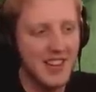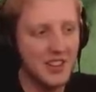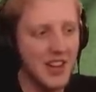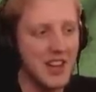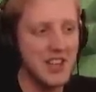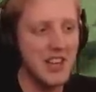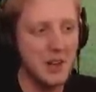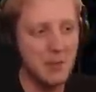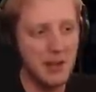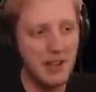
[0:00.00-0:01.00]
Yeah, so I actually hit
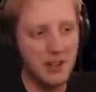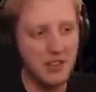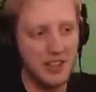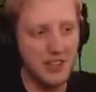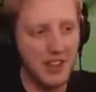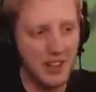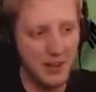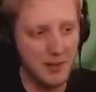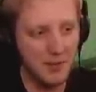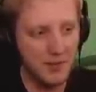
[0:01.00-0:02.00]
him when I was in
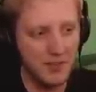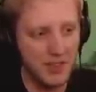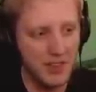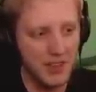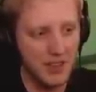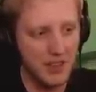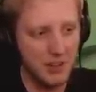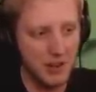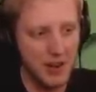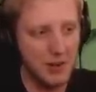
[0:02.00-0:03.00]
um,
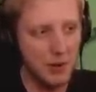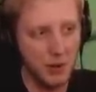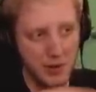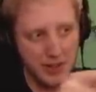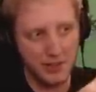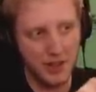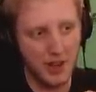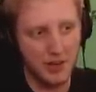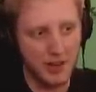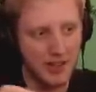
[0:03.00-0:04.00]
creative all the way down to
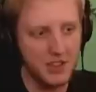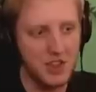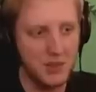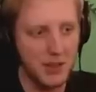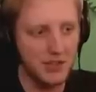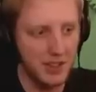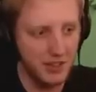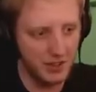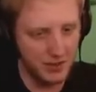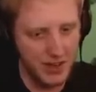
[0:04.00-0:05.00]
half, and then I changed myself
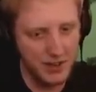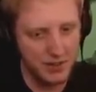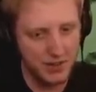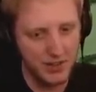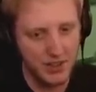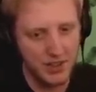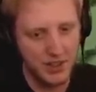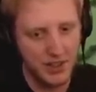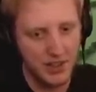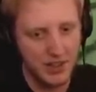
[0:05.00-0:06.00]
to survival.
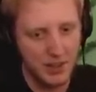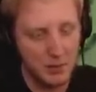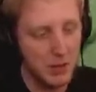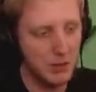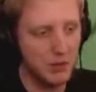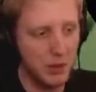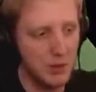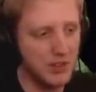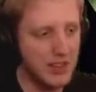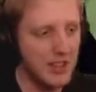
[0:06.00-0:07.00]
But he was too
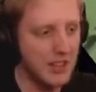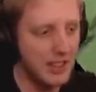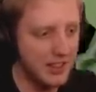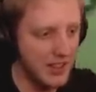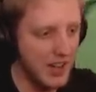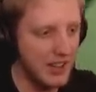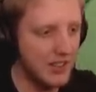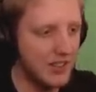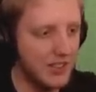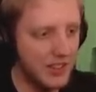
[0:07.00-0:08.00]
busy killing these
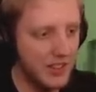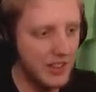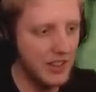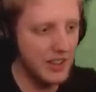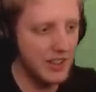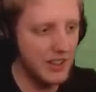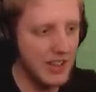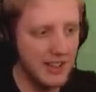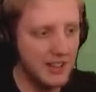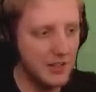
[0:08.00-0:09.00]
guys that
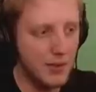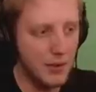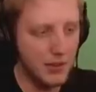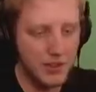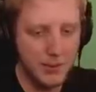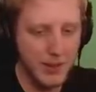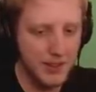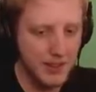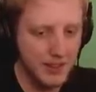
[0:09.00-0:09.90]
he didn't focus on me.